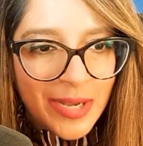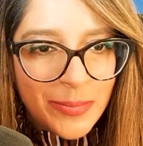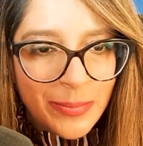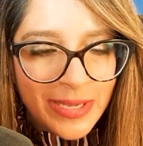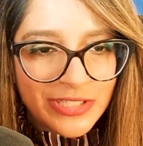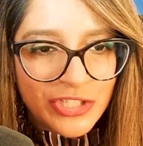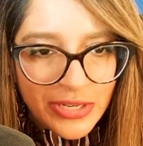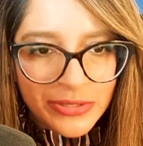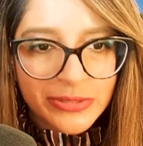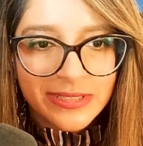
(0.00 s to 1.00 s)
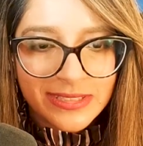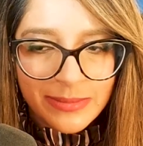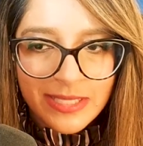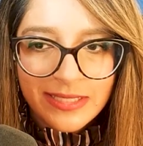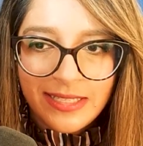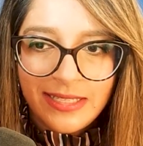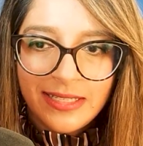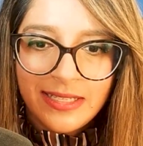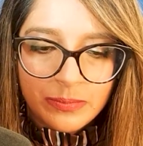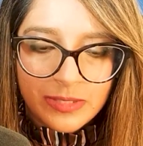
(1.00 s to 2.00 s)
but generally
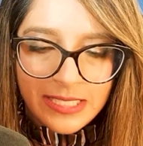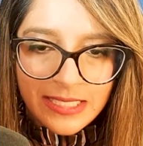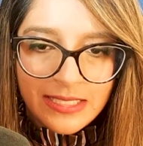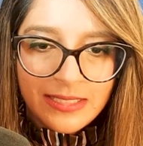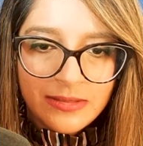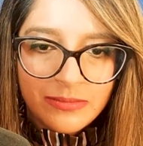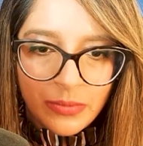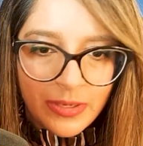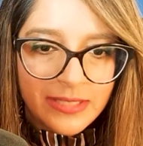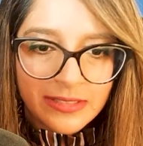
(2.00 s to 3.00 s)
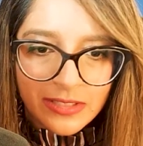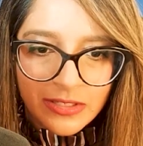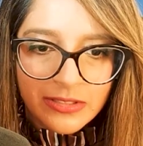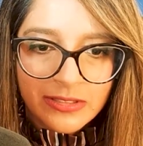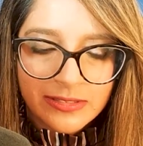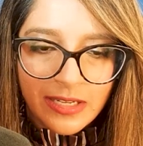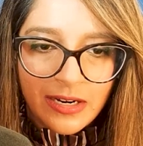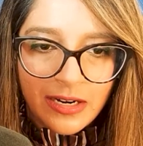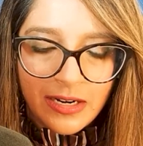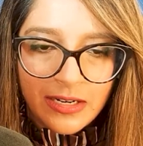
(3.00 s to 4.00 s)
speaking, teen boys and girls
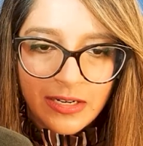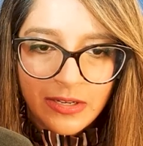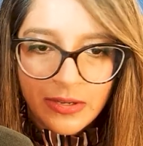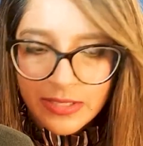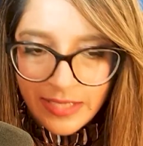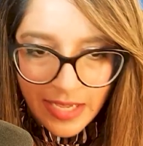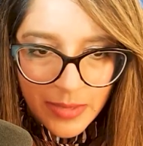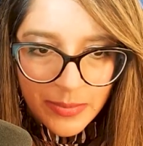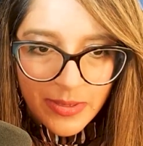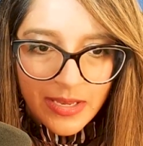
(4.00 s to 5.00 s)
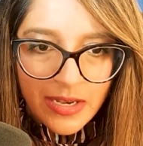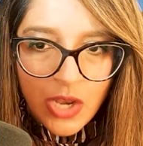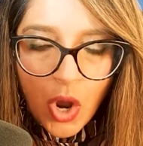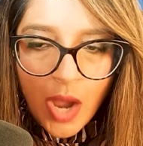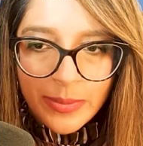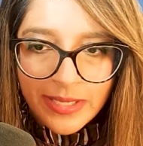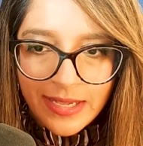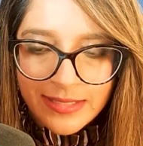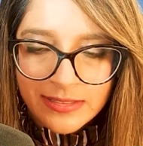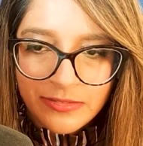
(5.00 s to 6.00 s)
are hooking up not
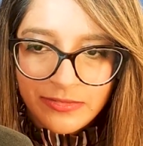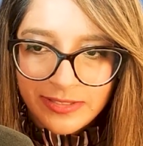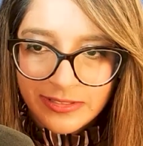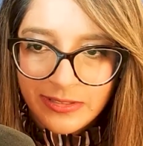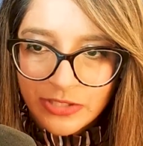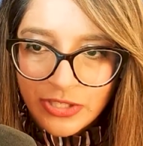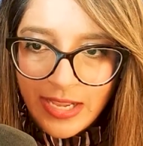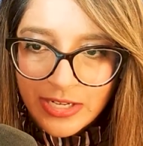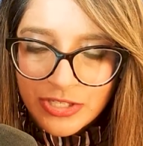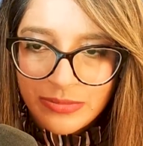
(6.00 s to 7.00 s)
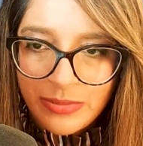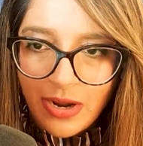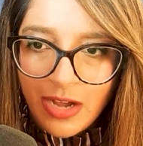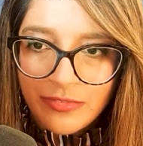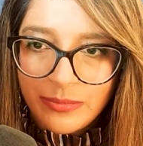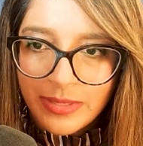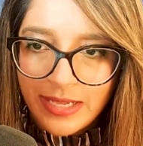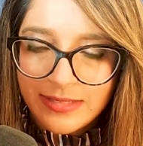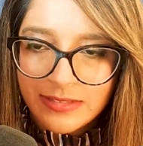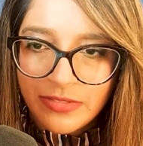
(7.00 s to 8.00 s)
because of physical attraction, but often
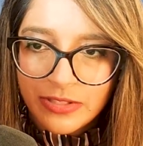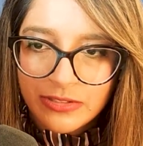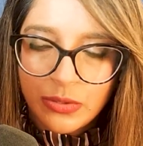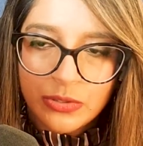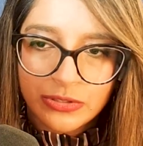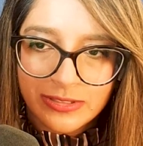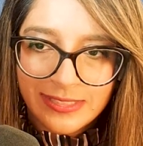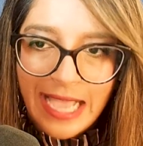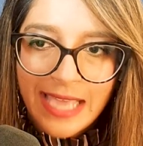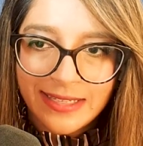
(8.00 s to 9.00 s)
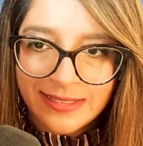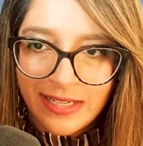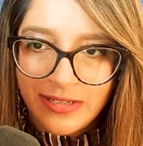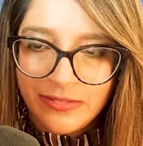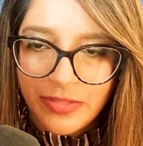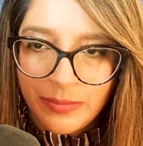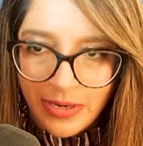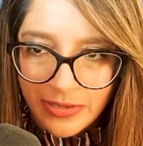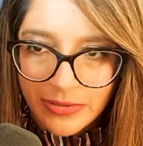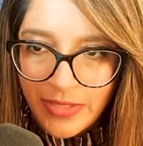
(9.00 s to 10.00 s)
because of the social status of the
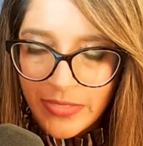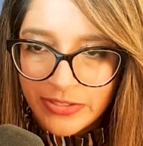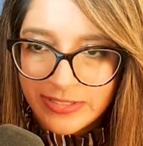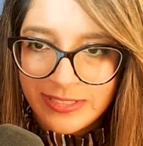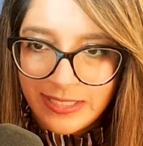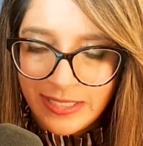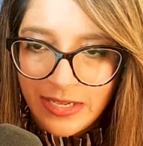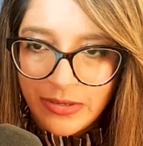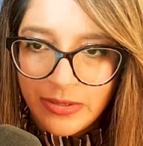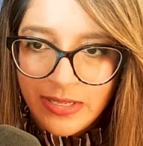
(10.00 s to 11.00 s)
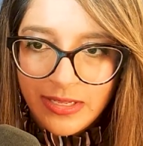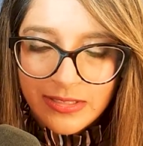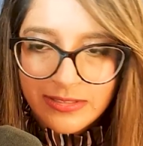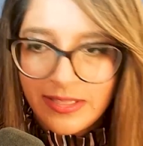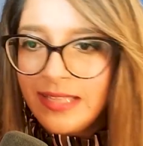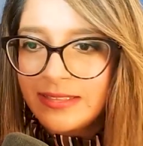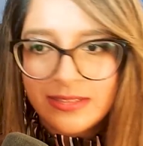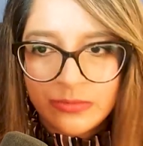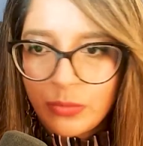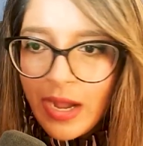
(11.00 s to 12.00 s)
partner that they're seeking out. So
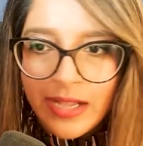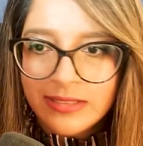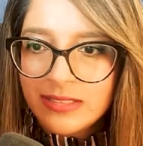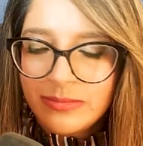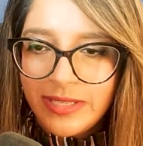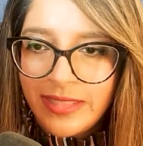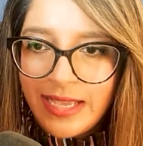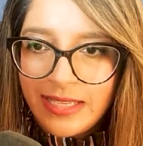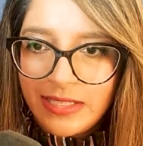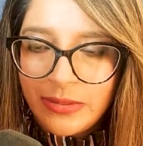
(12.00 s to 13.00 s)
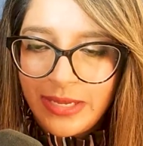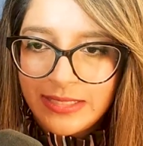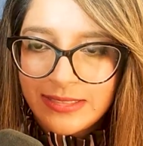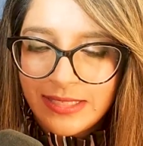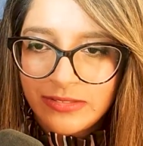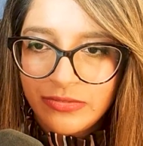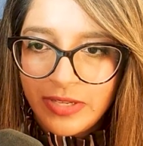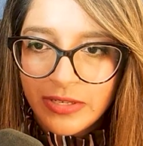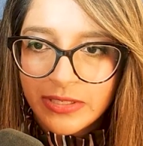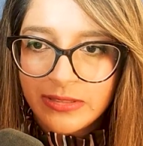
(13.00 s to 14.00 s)
that's wild to me that, it's
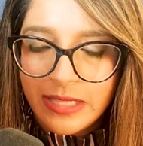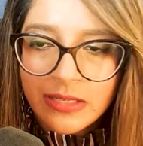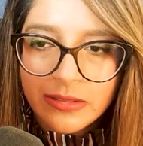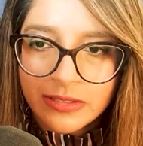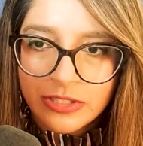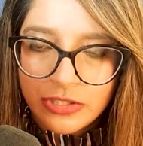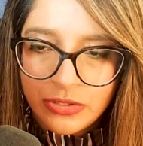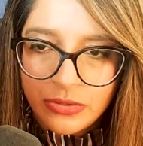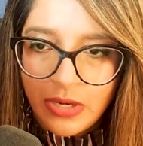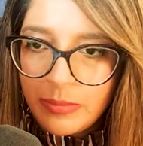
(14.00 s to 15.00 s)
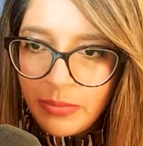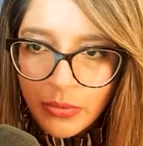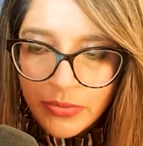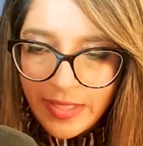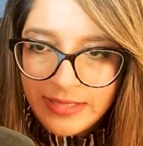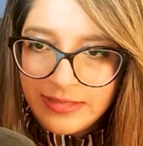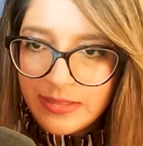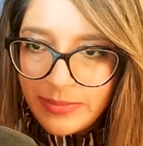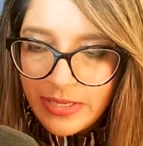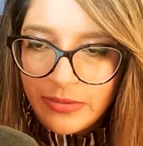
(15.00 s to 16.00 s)
very little to do on both ends
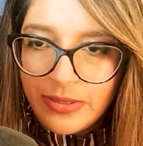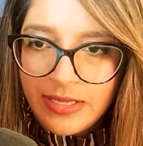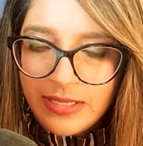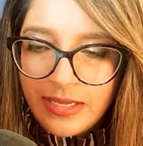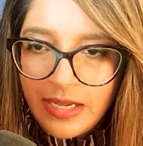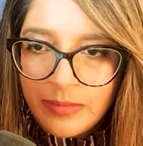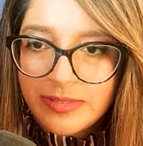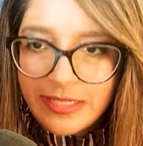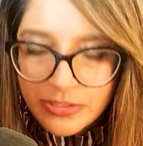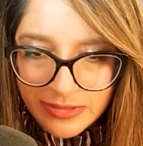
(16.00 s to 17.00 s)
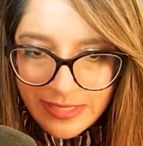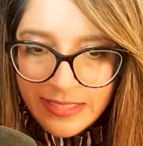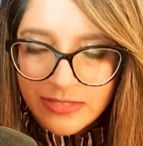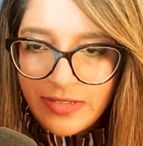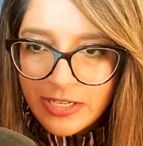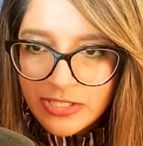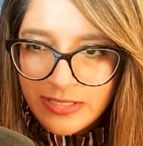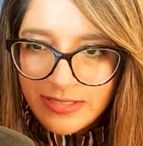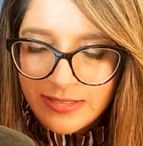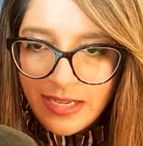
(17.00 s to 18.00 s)
about sexual satisfaction and
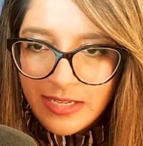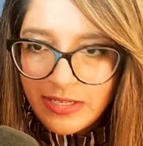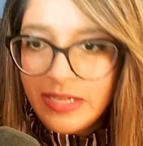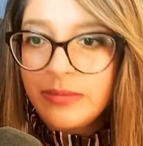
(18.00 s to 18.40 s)
desire in